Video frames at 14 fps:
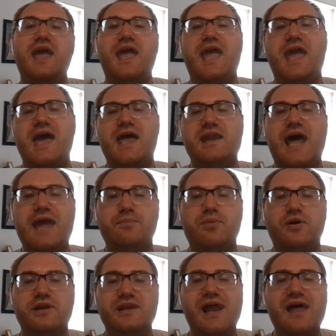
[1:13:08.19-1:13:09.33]
and I
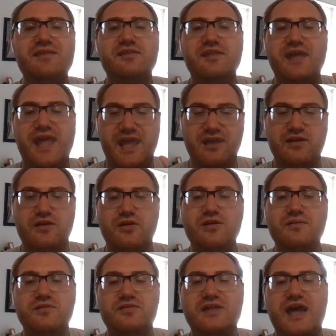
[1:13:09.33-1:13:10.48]
put it on
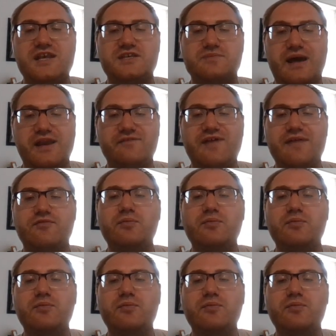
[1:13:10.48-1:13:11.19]
Anchor/Spotify